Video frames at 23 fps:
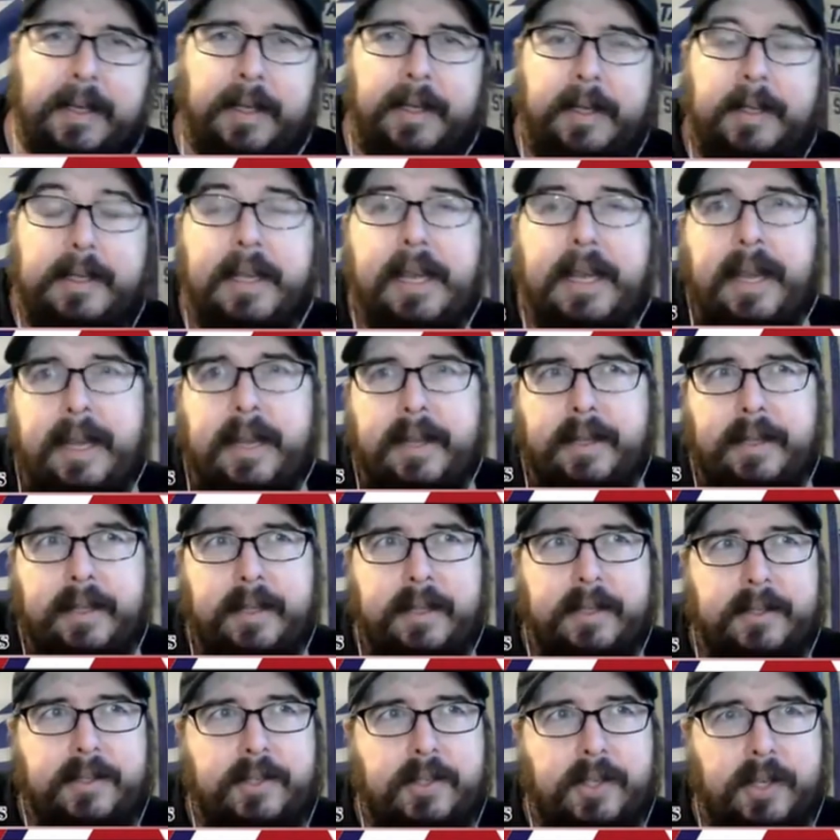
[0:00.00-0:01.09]
Yeah,
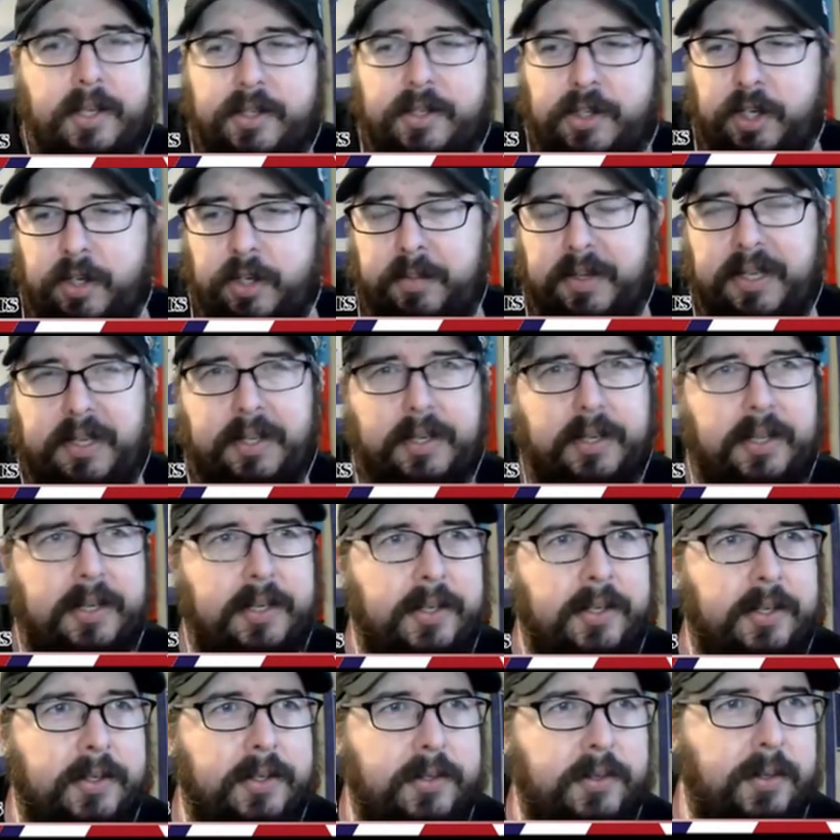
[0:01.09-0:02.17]
it sh it should be
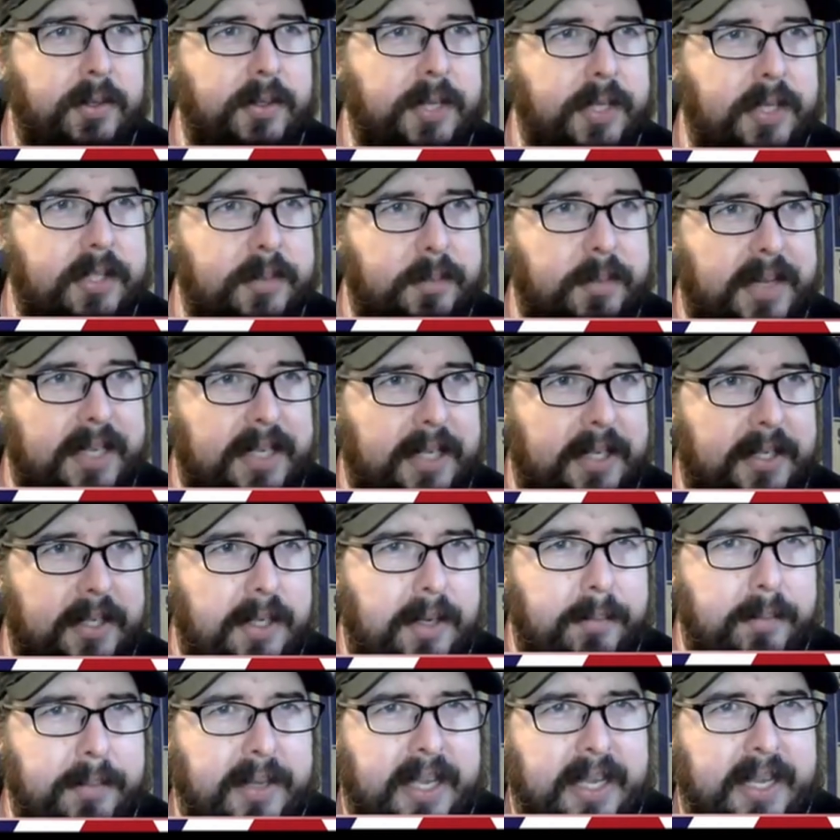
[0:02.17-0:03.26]
good. Drew does make a
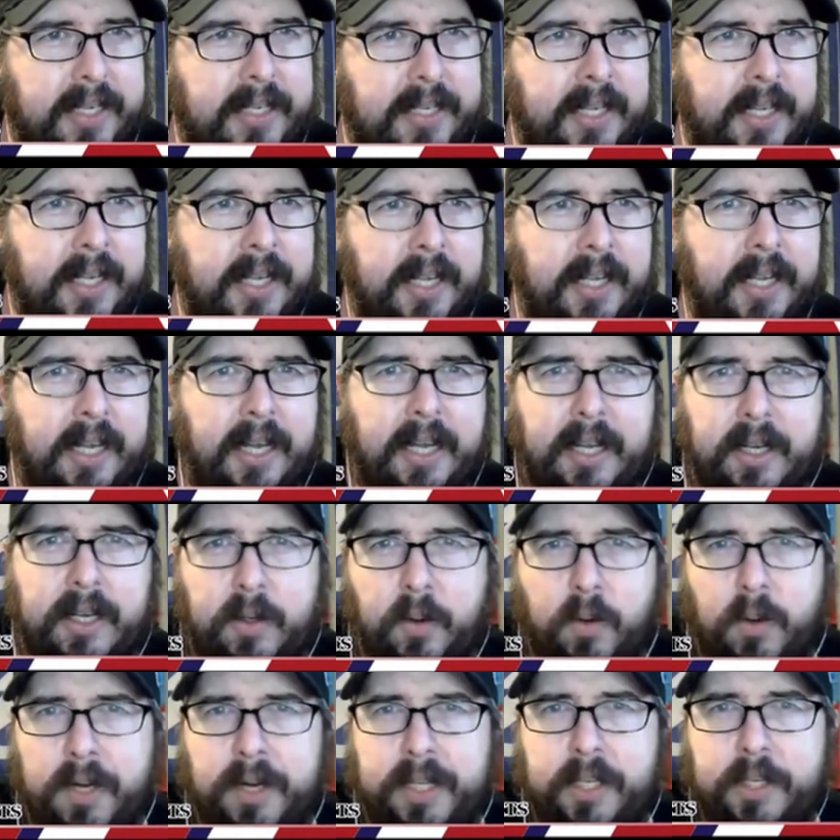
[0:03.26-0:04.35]
comeback. Uh,
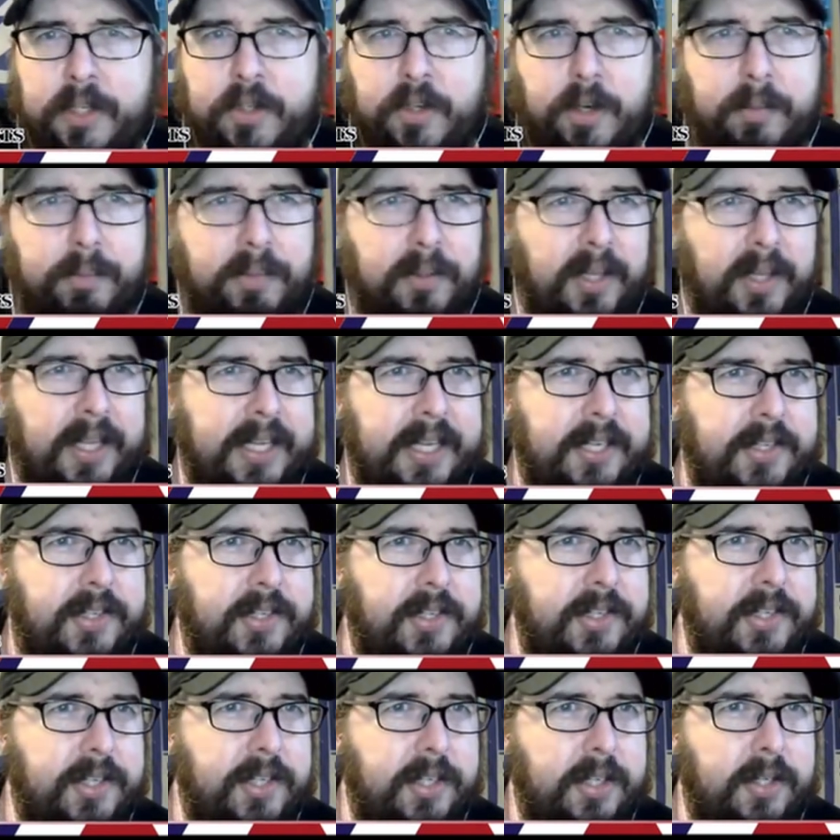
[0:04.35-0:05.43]
according to Triple
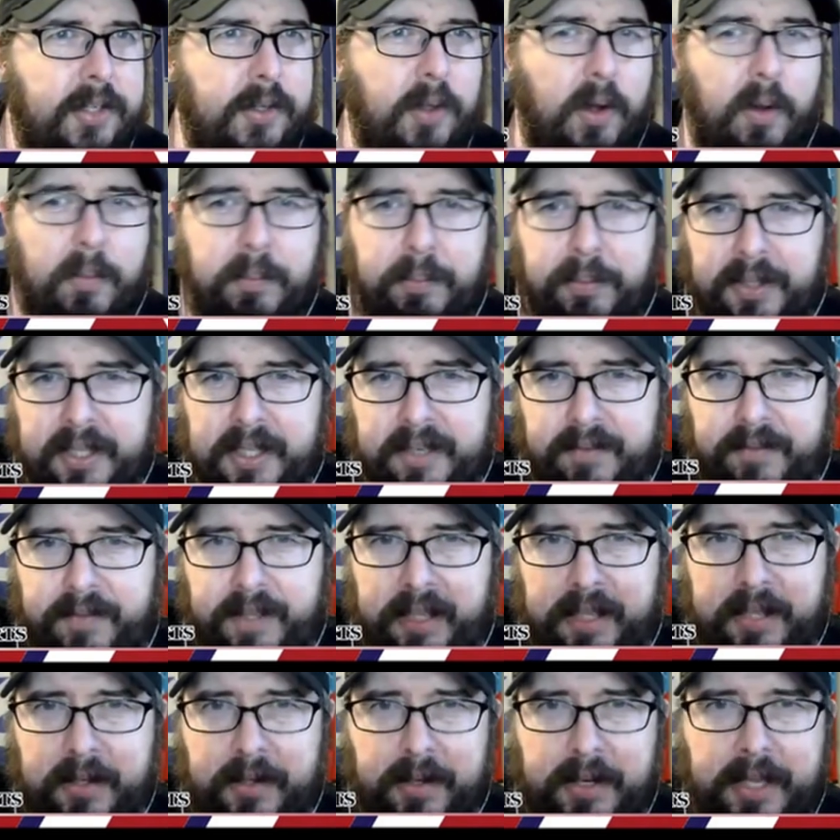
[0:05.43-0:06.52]
H, don't believe
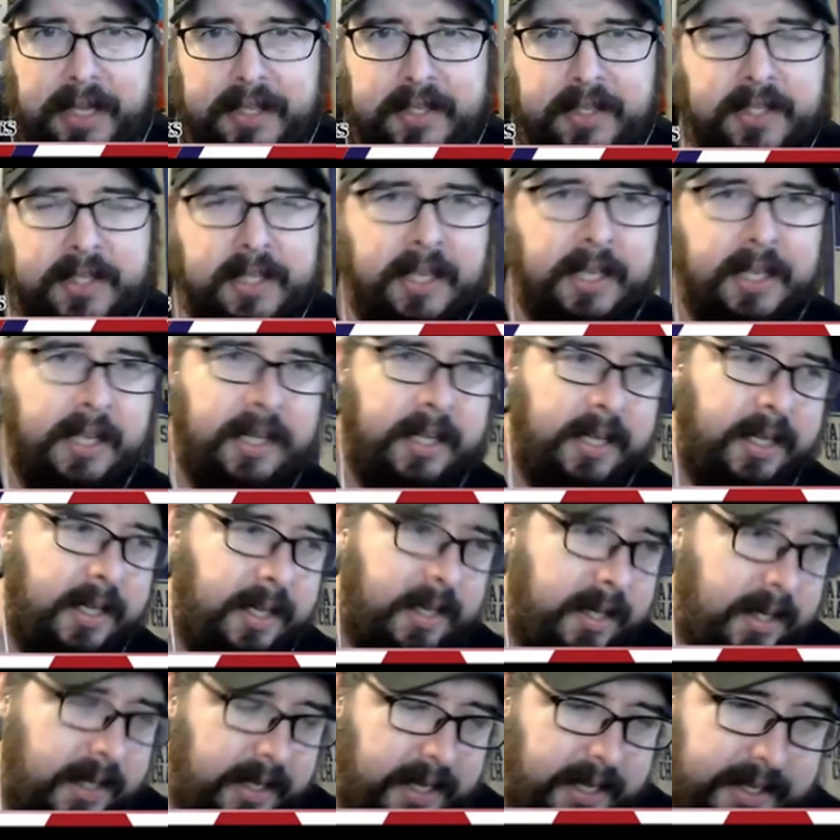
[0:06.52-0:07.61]
the internet.
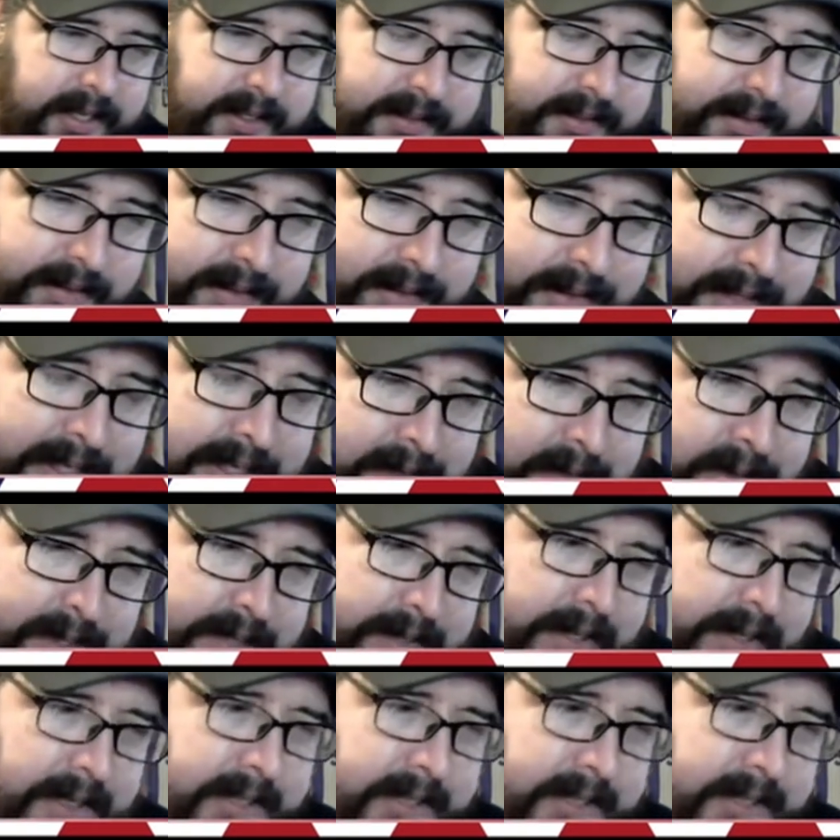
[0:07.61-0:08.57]
And you know what?